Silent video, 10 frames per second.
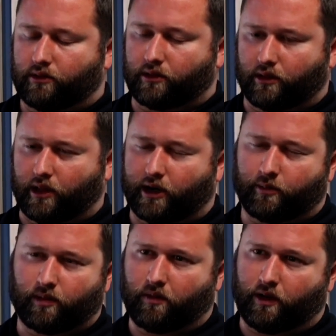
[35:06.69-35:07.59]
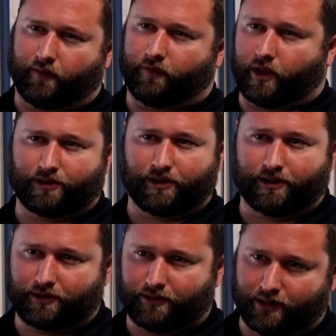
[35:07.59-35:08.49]
a lot of people have
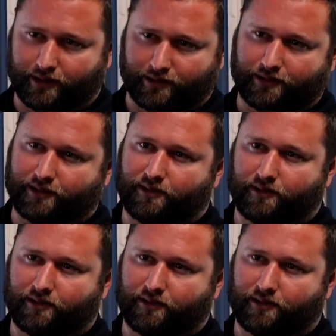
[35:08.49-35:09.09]
flashlights on their guns,